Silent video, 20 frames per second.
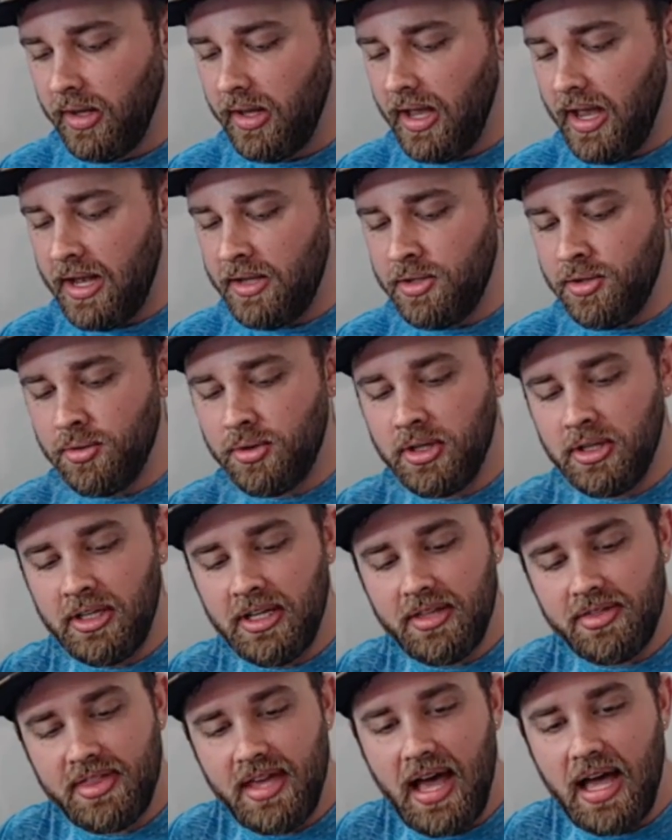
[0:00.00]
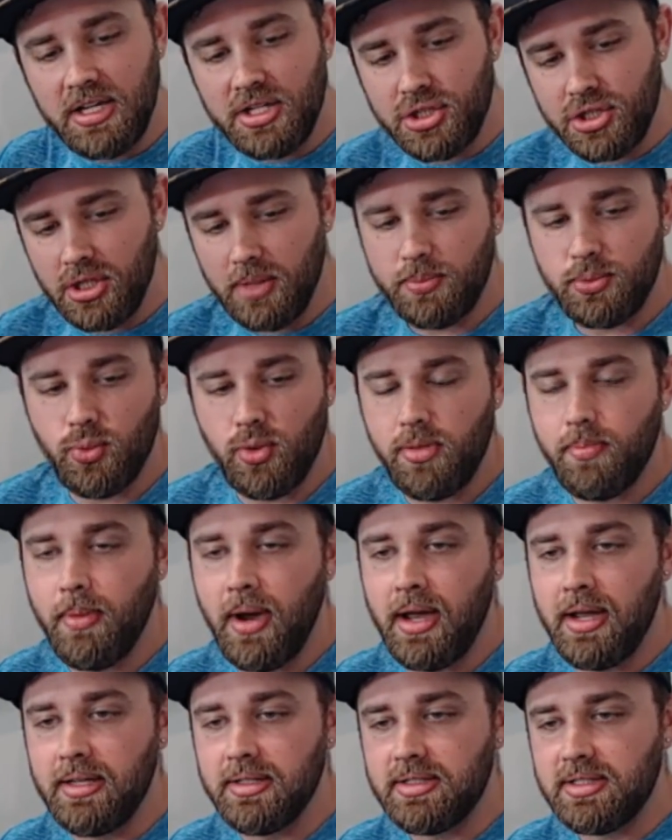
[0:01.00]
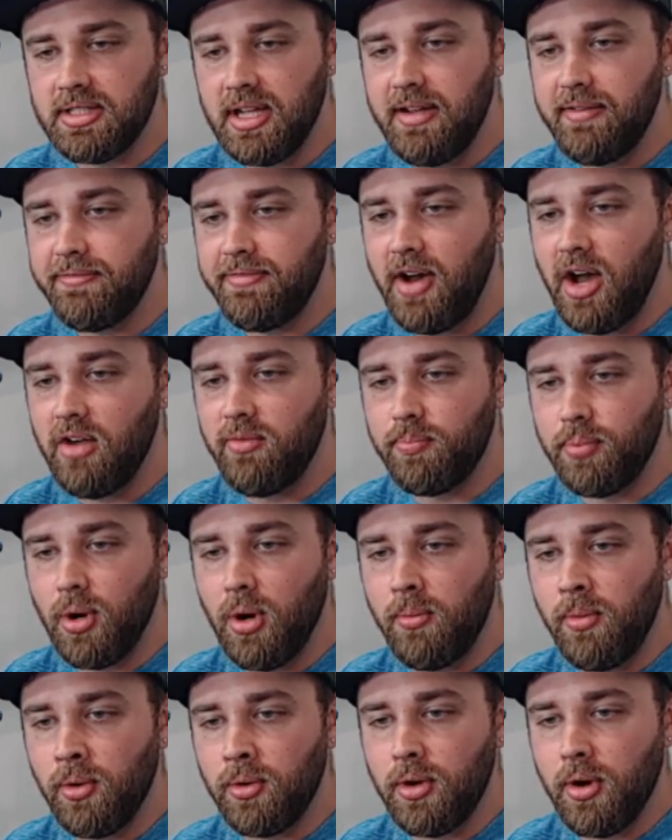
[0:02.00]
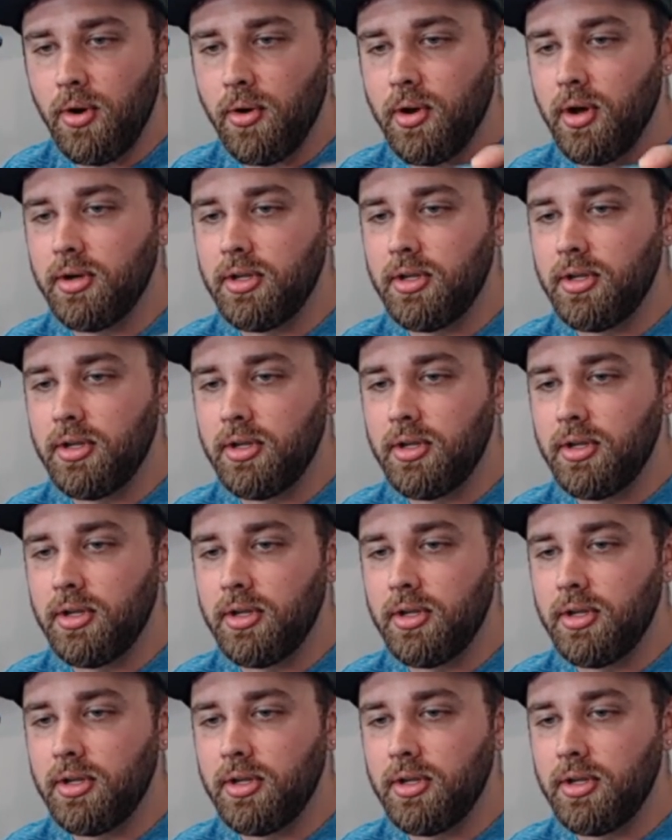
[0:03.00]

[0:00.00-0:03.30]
and you can get that shipped with my Saint 5 promo code on